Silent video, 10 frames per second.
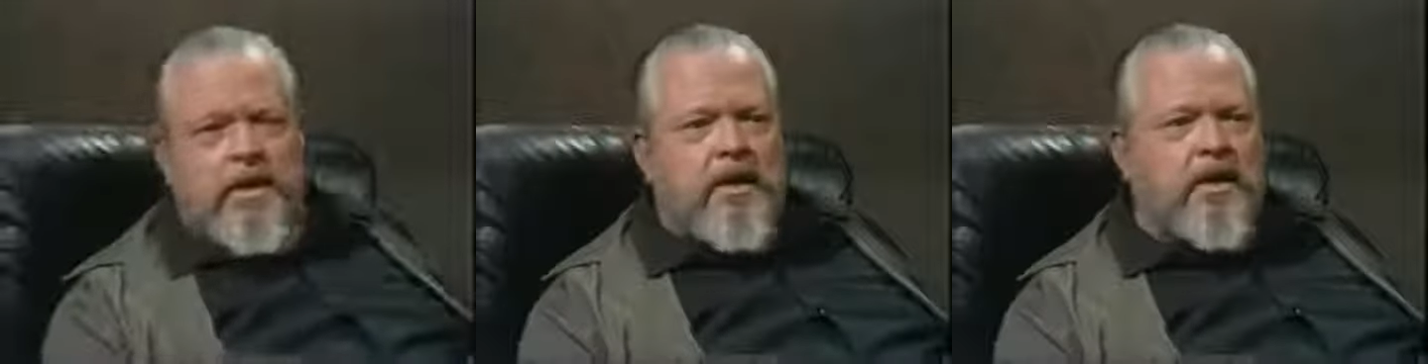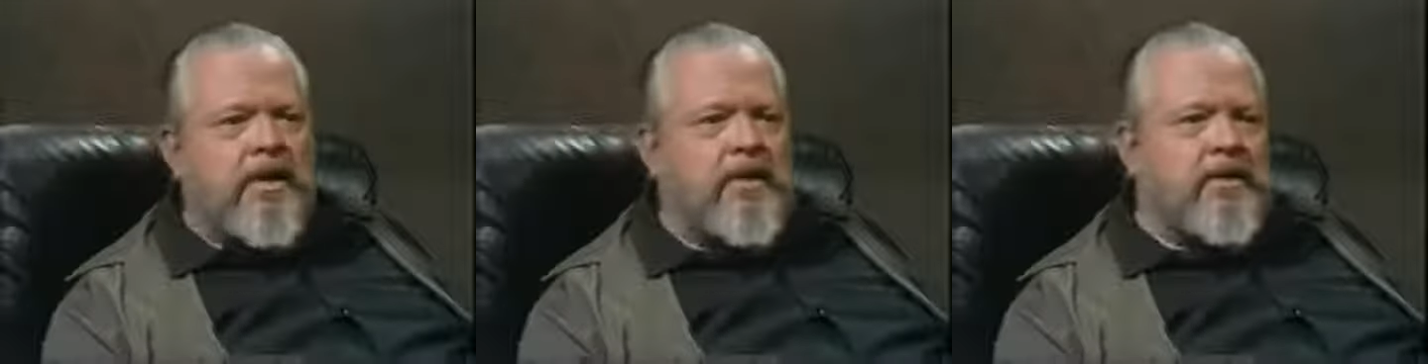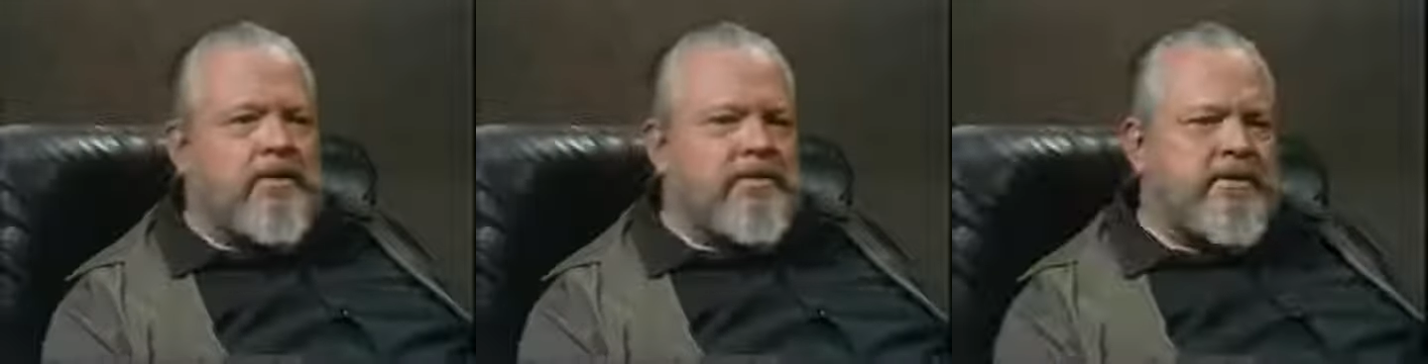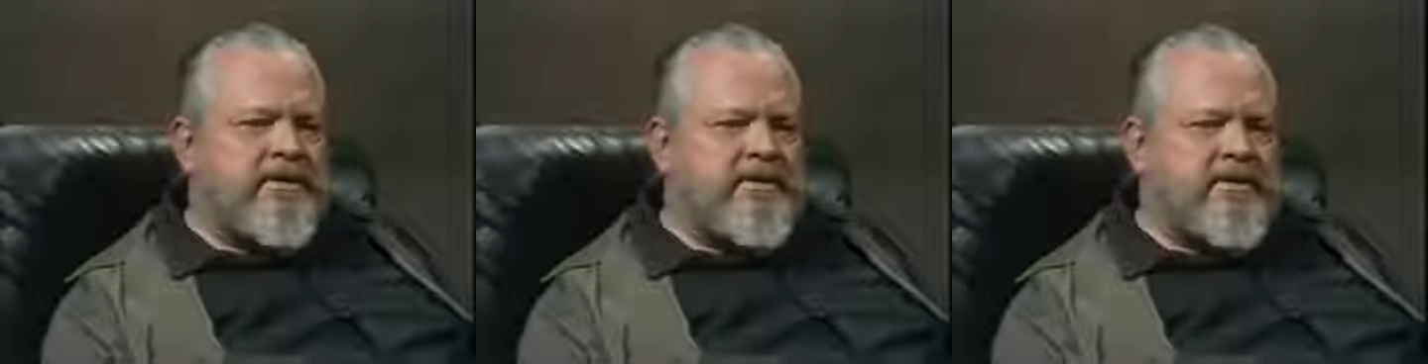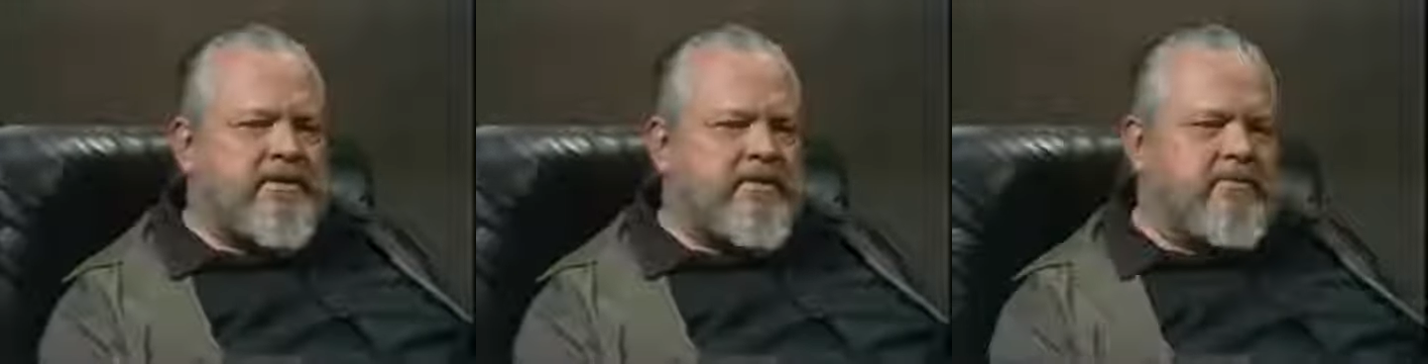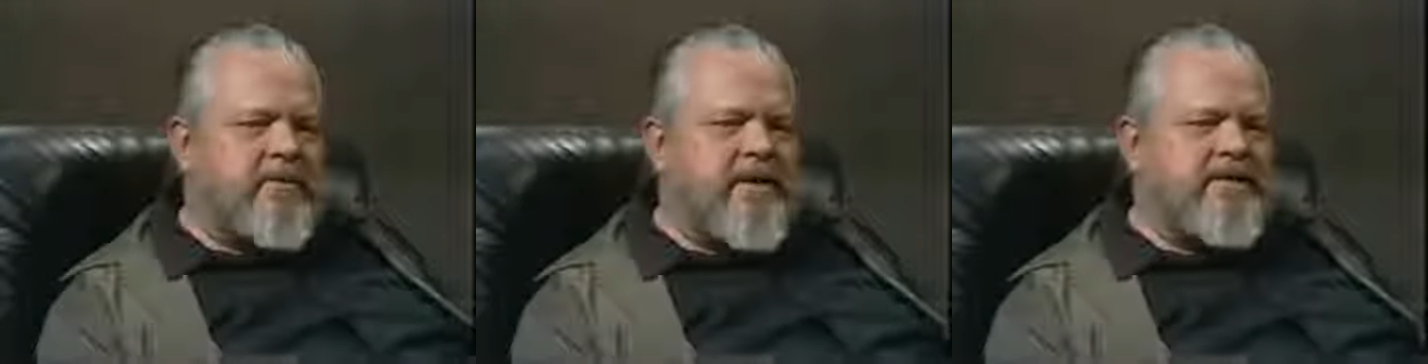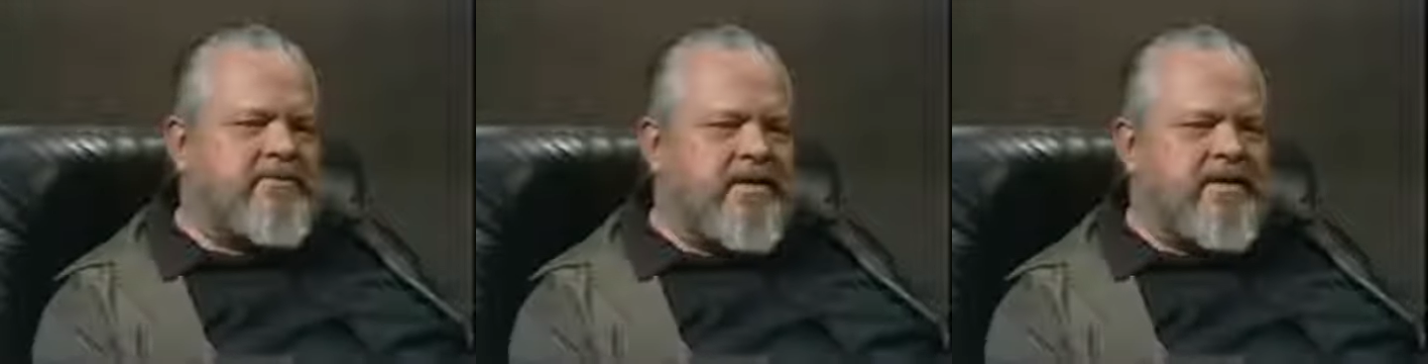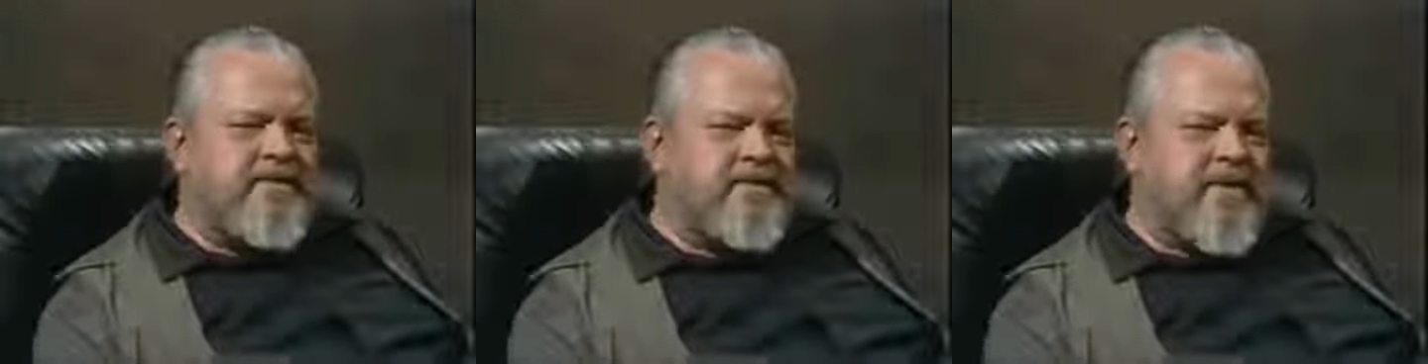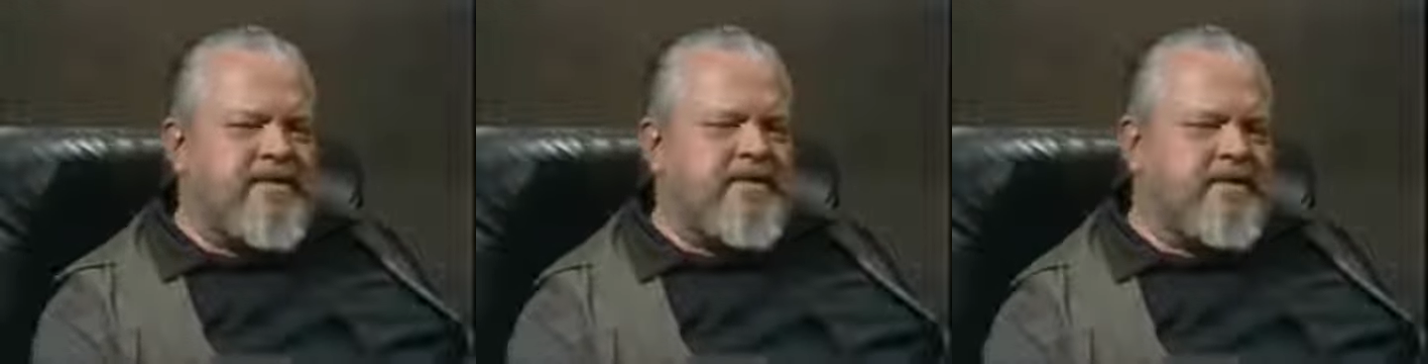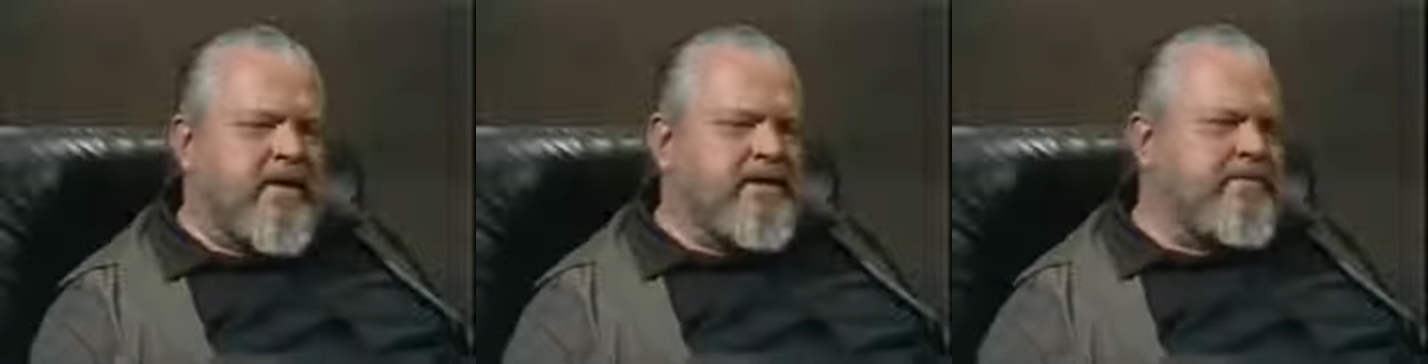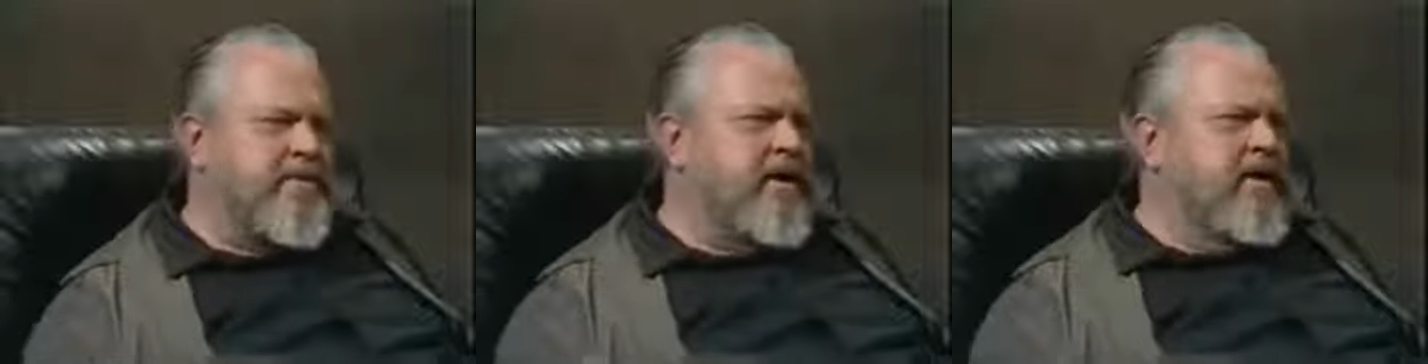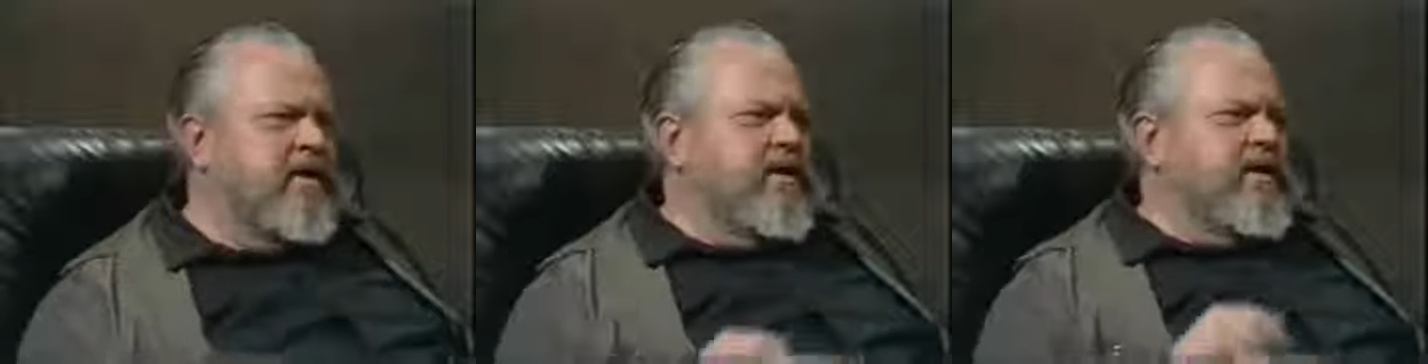Uh, uh, no, waste, waste, waste, you ask me.